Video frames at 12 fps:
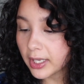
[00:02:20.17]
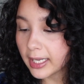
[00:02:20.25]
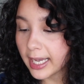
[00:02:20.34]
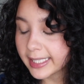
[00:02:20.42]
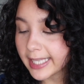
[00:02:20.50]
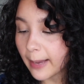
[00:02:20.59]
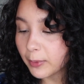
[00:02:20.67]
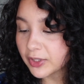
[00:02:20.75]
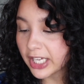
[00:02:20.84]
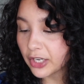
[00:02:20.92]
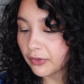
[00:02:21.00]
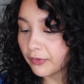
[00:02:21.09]
It has
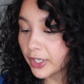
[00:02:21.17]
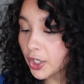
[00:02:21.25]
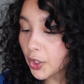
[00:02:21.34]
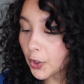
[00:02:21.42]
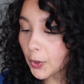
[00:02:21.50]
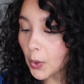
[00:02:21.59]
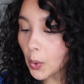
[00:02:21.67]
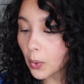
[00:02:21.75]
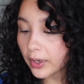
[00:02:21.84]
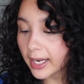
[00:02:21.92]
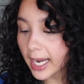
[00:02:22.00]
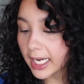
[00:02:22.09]
apple cider vinegar,
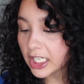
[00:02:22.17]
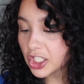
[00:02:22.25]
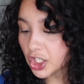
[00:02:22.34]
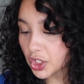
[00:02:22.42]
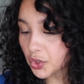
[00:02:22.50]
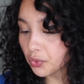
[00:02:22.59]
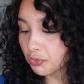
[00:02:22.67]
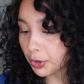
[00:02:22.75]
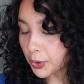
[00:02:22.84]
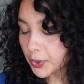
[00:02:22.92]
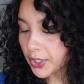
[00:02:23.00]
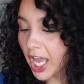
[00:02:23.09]
organic ginger
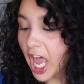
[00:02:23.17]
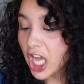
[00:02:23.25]
root,